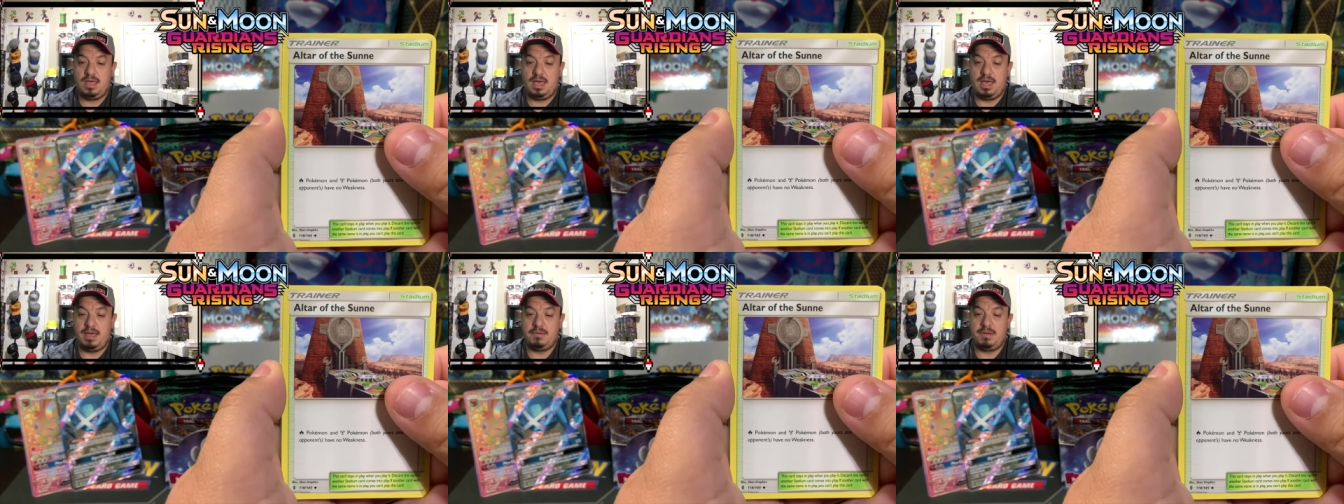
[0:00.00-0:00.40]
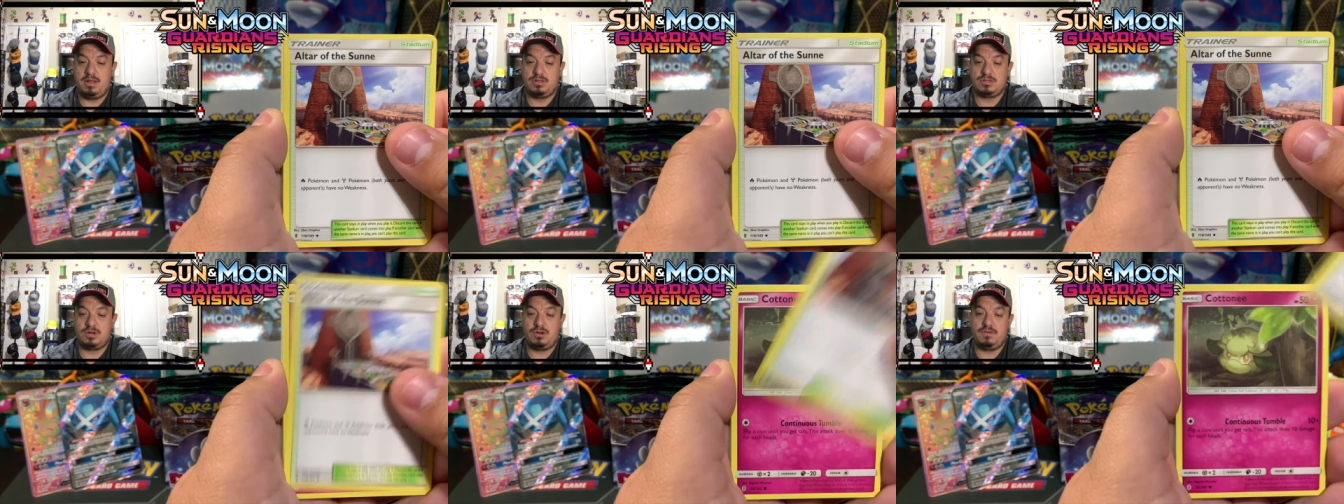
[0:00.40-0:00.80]
um,
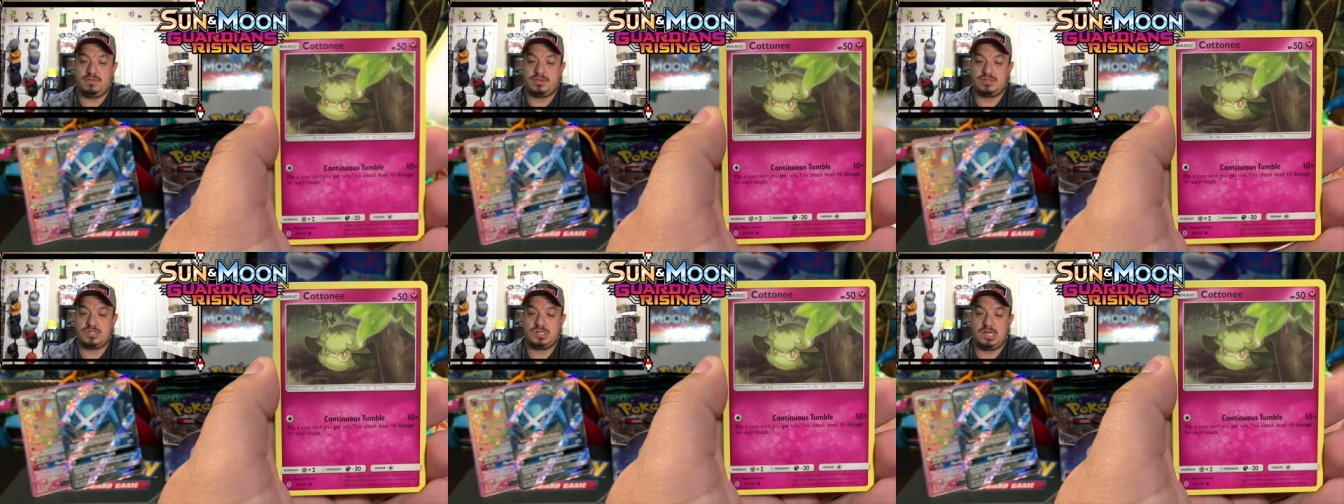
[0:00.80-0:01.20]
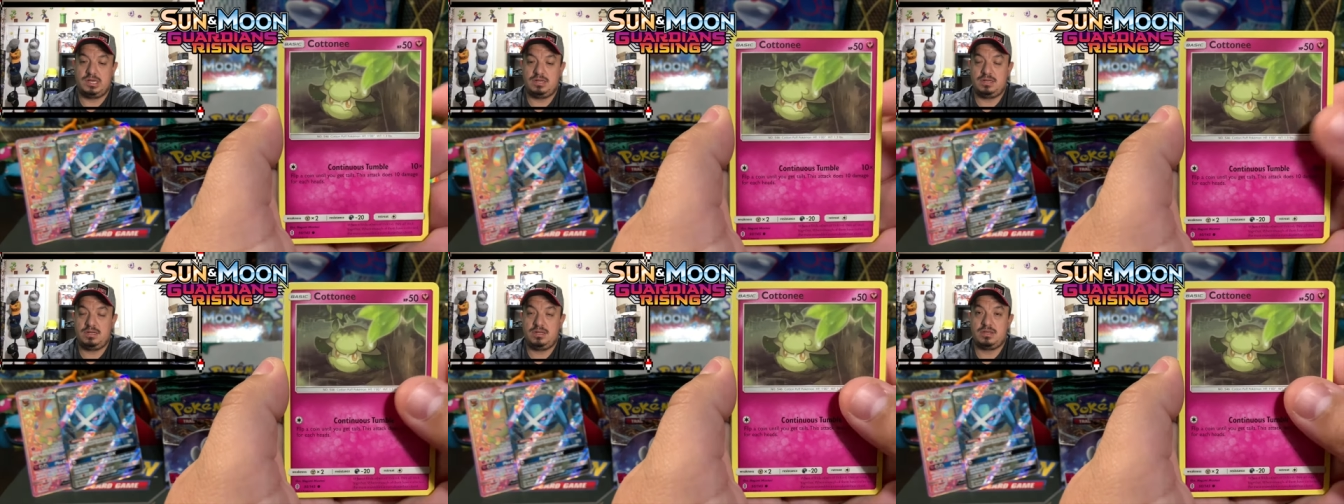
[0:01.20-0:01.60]
Altar of the
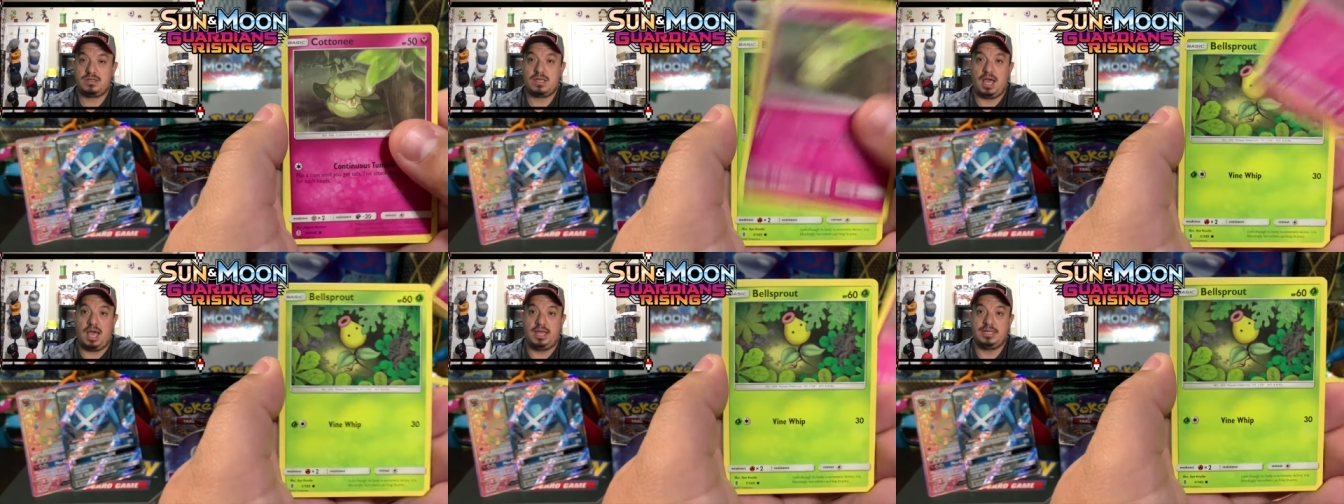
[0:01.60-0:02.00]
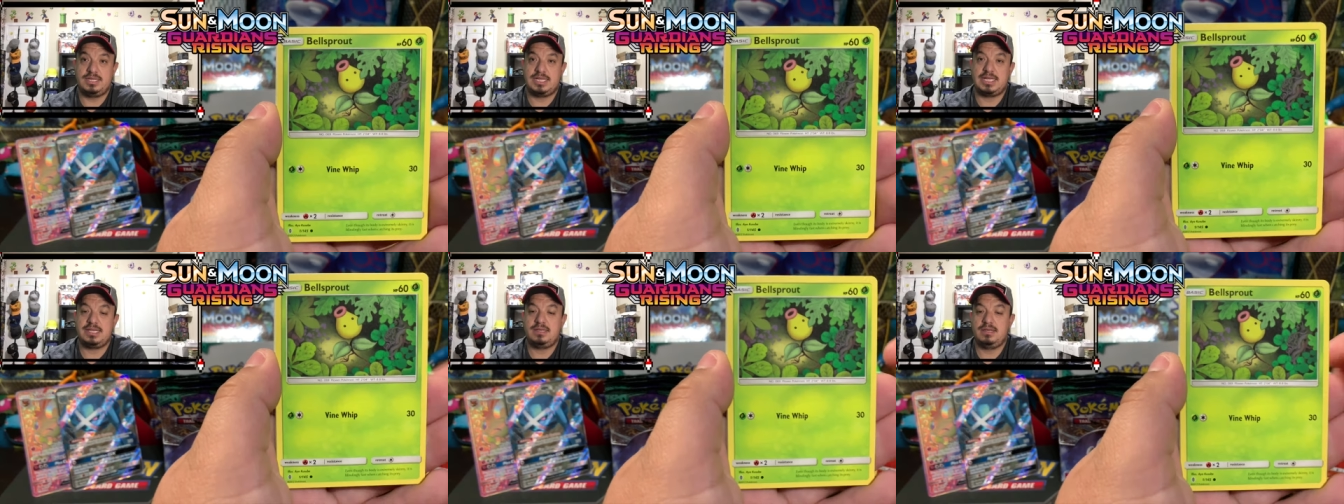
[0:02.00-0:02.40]
Sun,
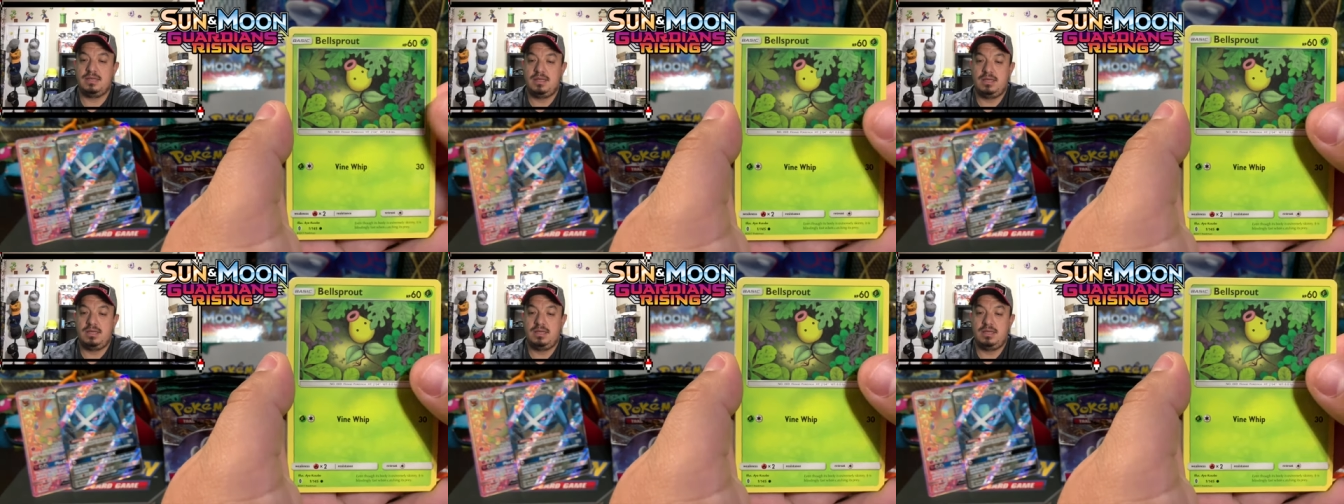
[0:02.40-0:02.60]
Cottonee.